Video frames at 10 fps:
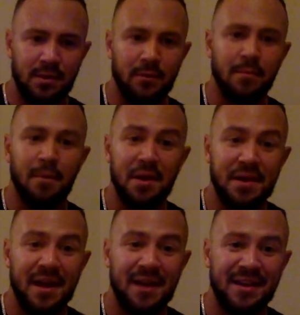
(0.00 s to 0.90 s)

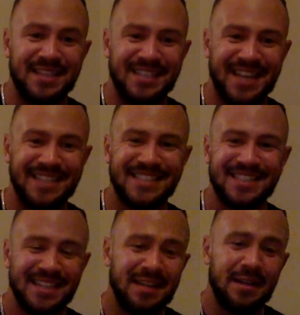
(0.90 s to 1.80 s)
Monday, I'll hit chest,
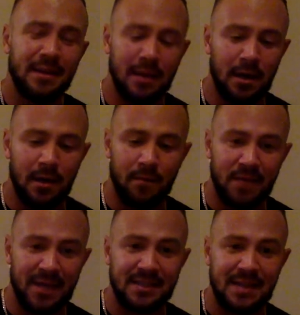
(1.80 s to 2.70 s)

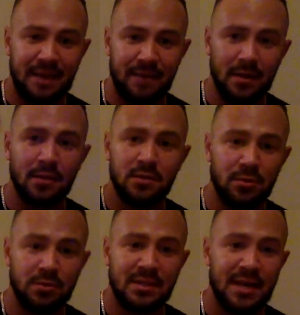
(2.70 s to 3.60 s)
nice and heavy.
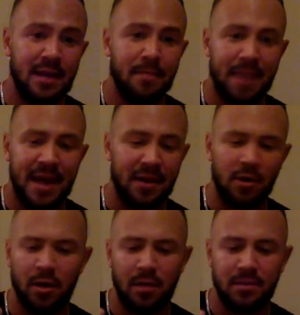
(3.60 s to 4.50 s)
Tuesday, back and
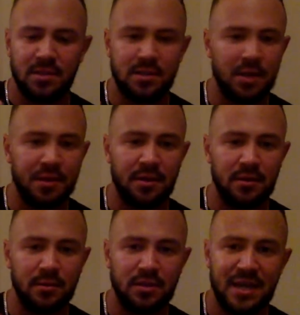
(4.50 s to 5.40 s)
arms, nothing to
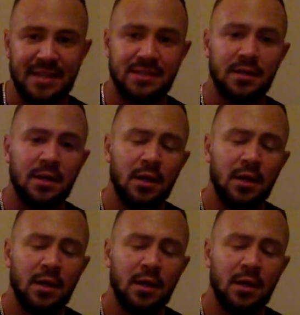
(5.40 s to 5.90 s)
do with chest.